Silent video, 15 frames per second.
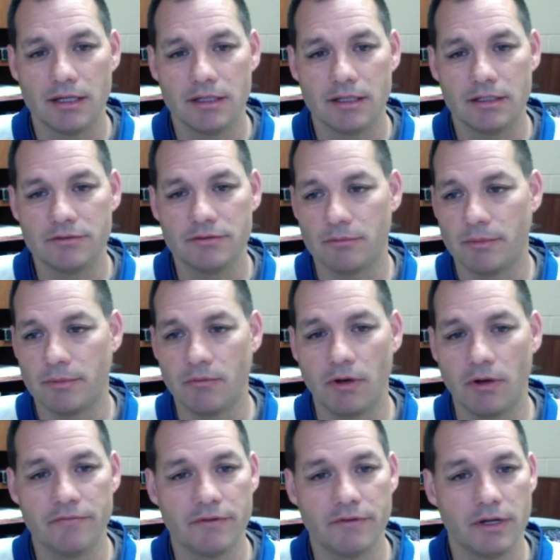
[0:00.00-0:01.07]
told my
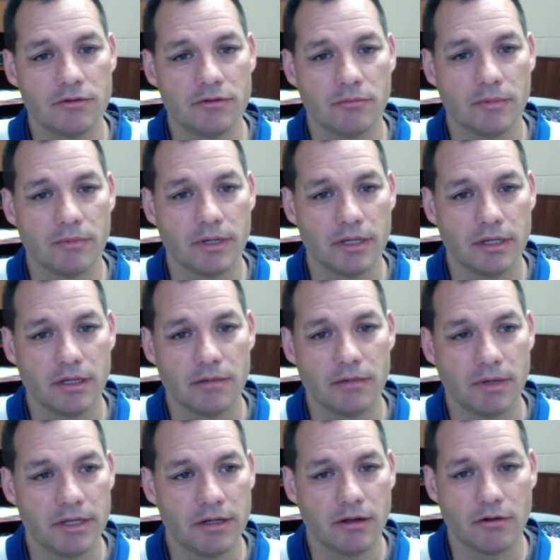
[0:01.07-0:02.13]
wife and I told
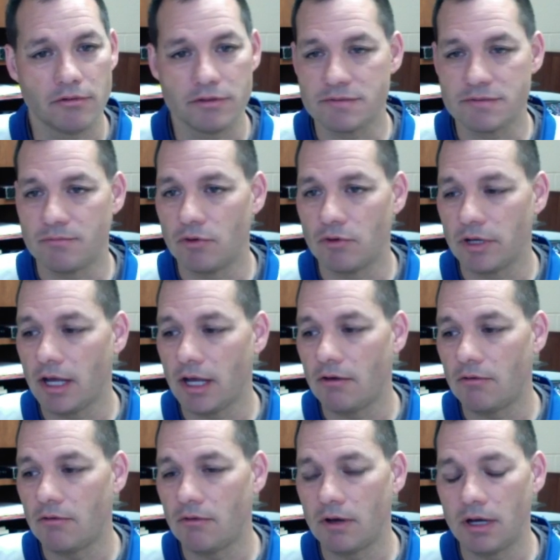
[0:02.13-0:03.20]
my daughter this morning
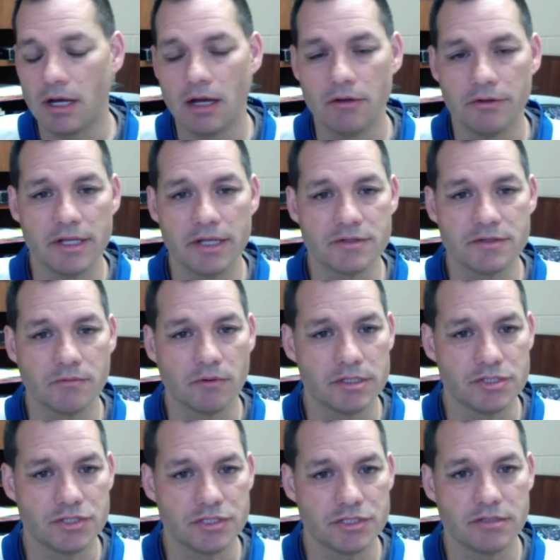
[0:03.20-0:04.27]
how nice it
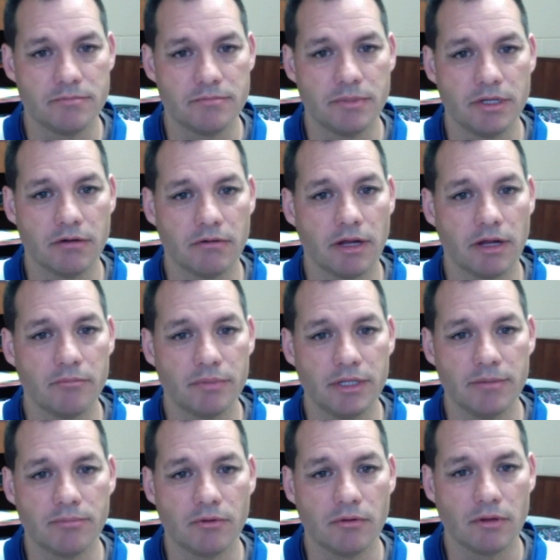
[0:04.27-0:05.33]
was just to be around
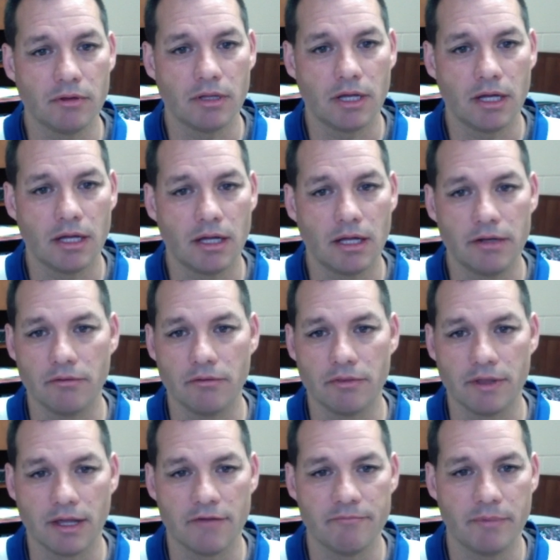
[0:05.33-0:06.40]
people. I don't
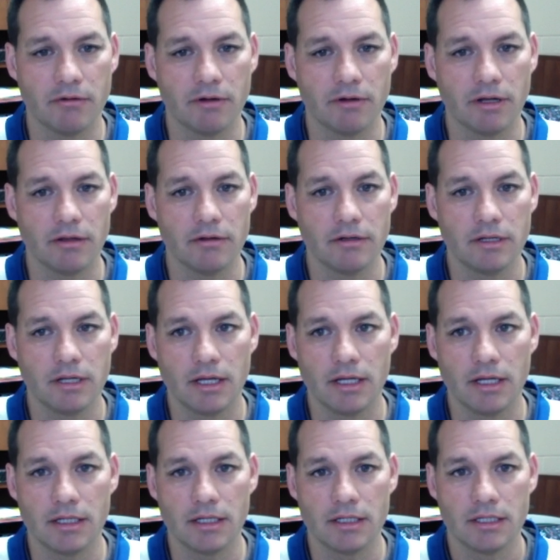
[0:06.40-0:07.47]
think I've been around
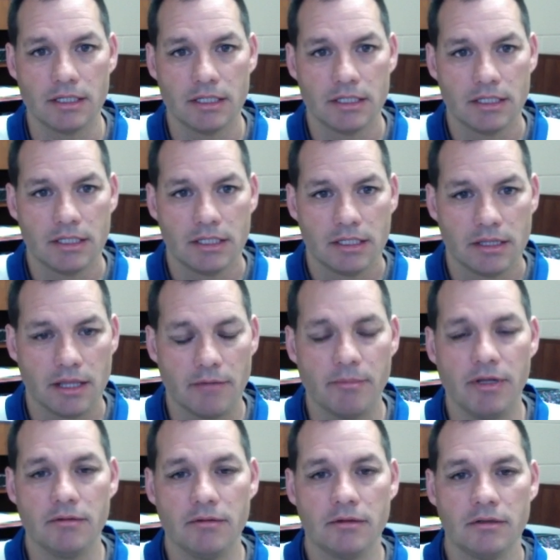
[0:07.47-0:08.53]
that
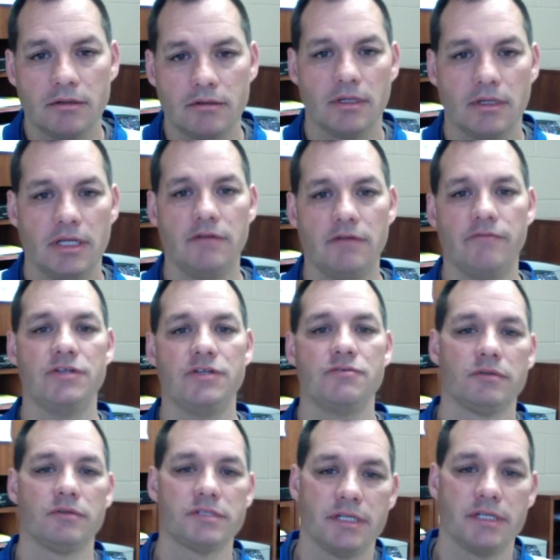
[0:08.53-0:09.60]
many
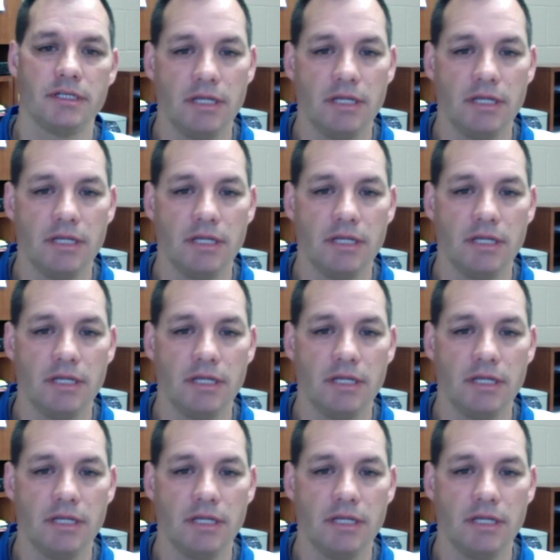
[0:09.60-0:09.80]
individuals in